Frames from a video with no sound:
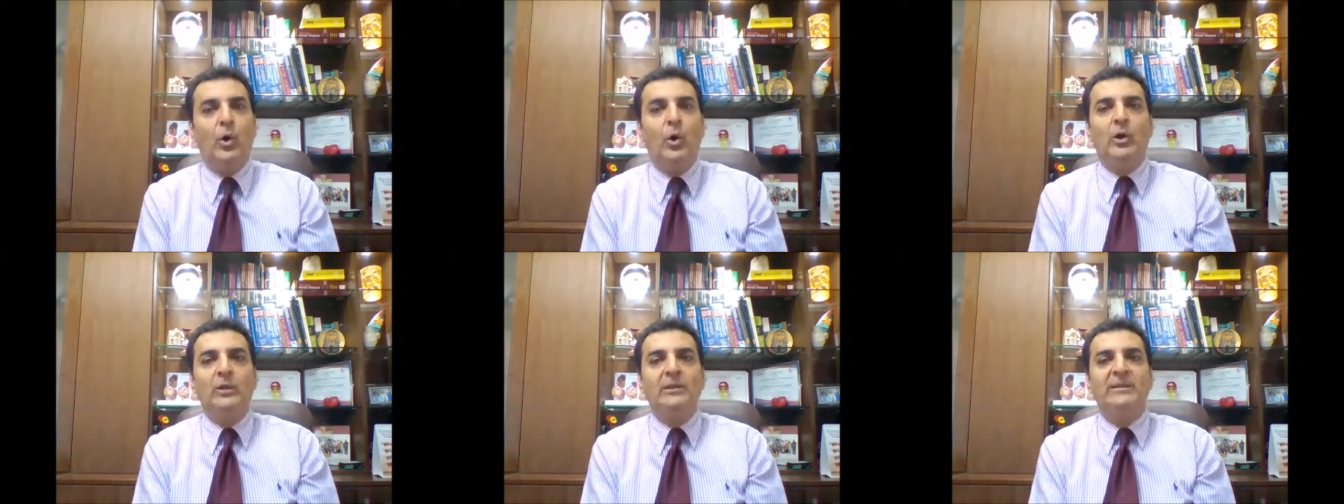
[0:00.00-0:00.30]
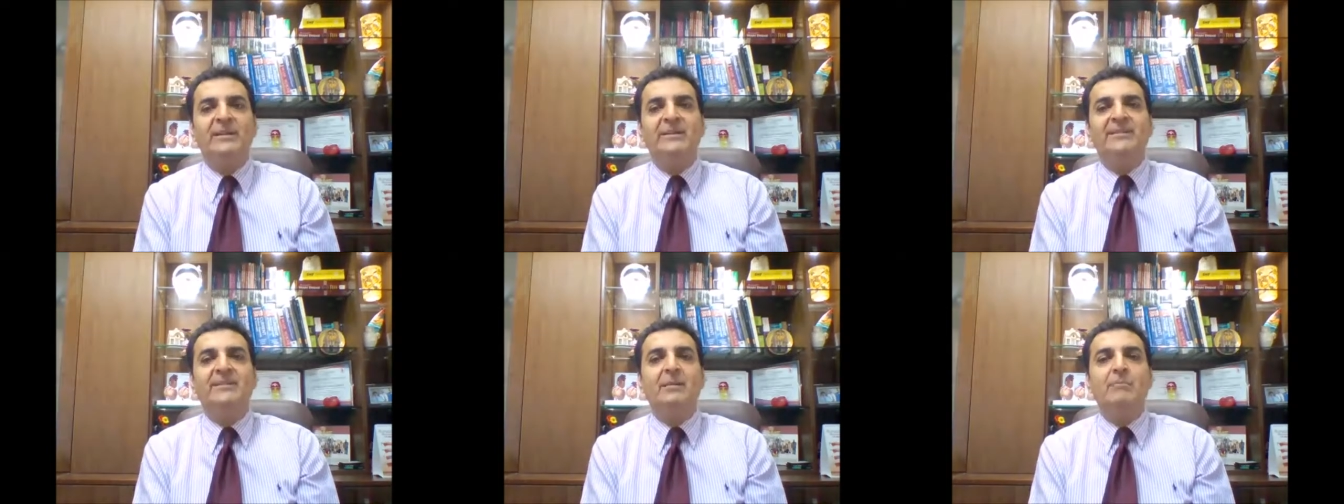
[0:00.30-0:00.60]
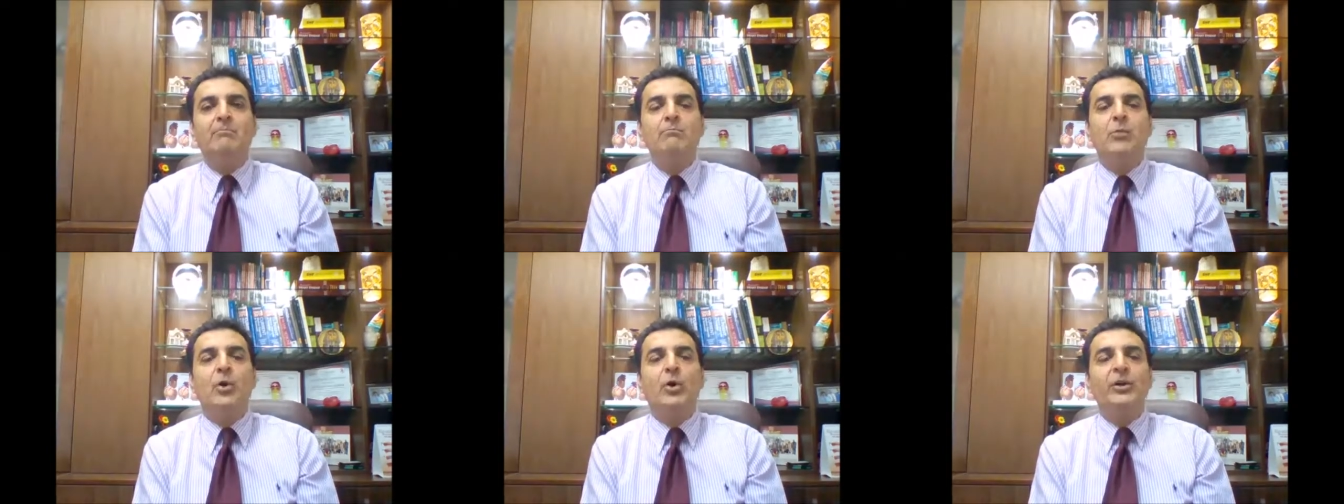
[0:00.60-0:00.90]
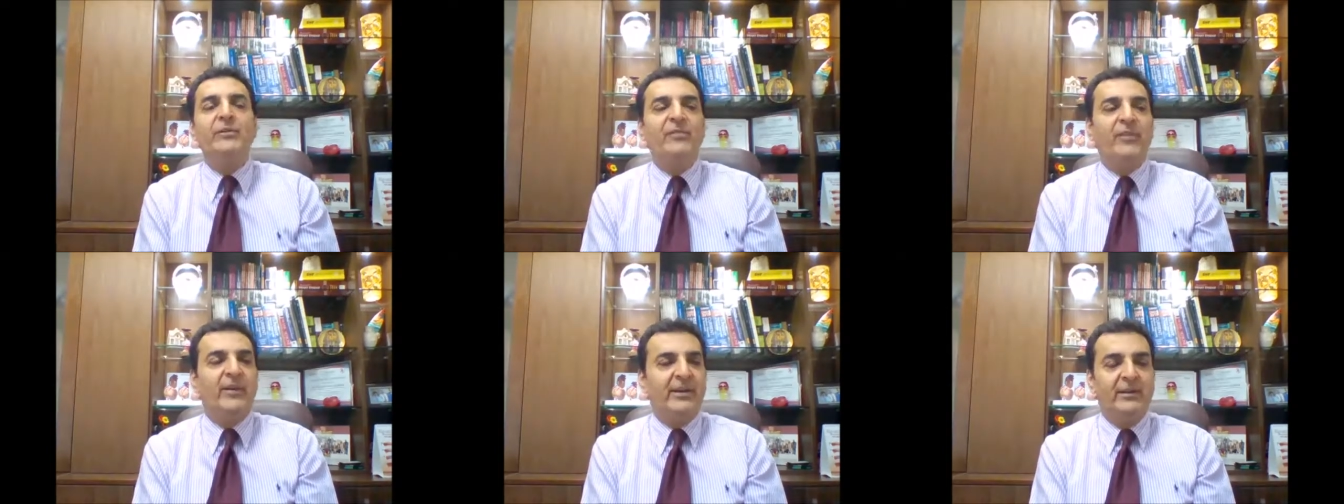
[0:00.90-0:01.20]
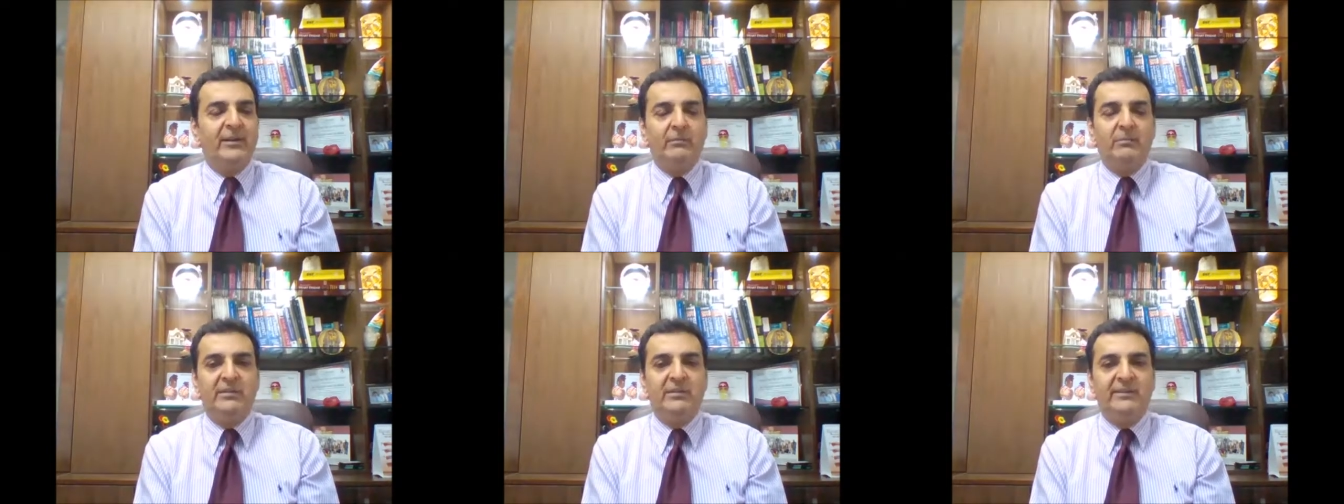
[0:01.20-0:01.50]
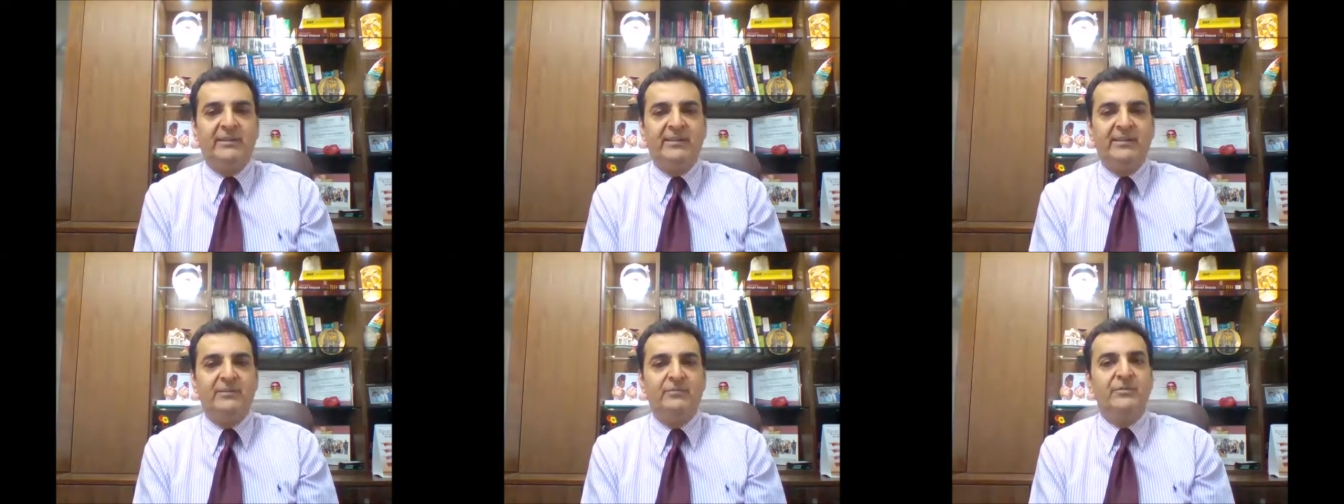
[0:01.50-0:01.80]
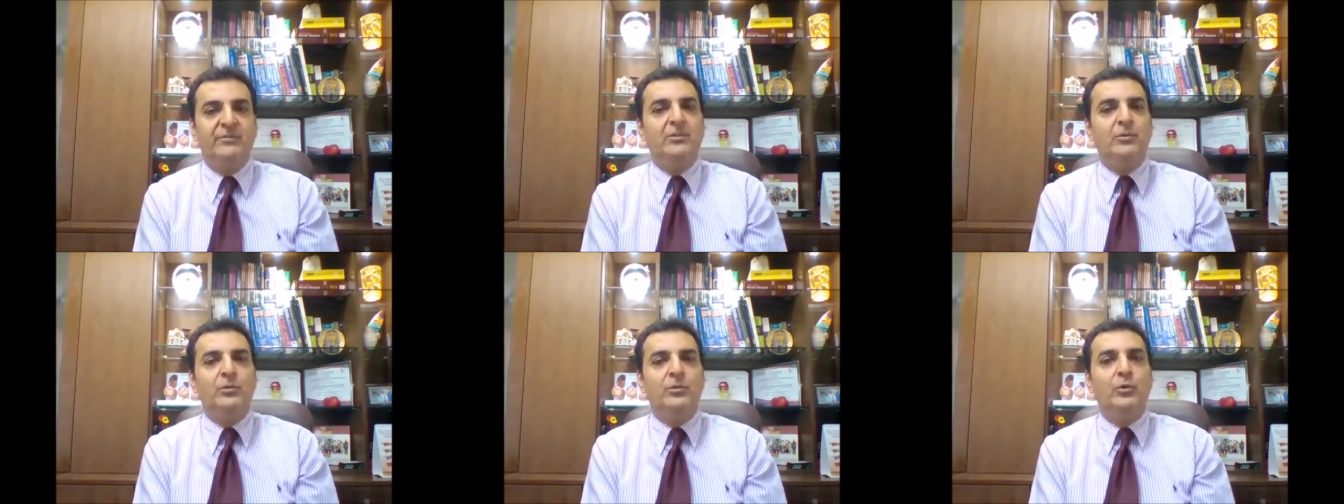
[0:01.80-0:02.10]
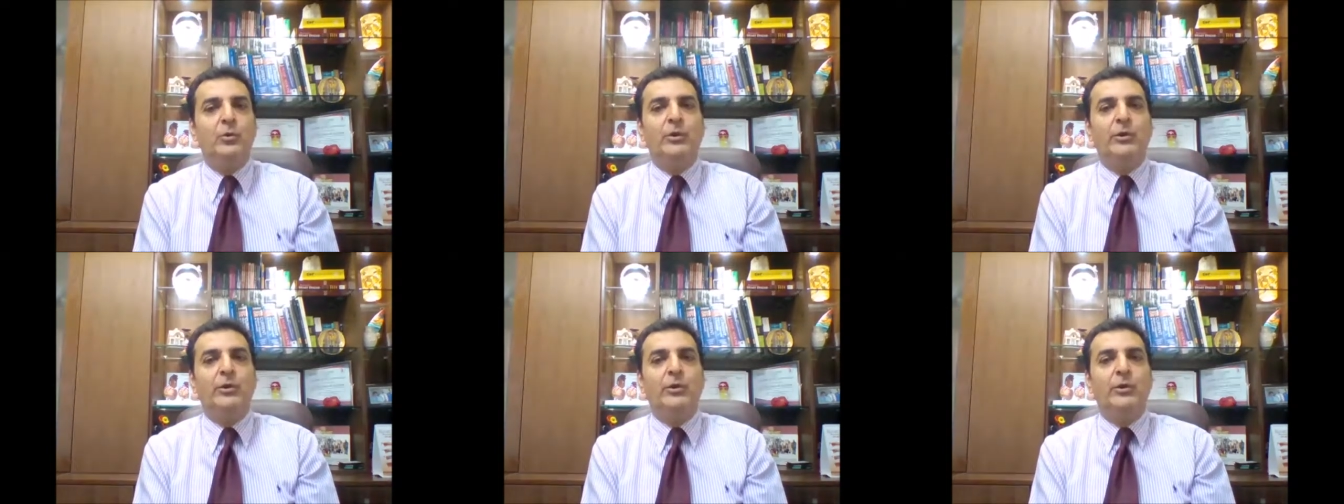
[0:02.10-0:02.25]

All these are modifiable things which you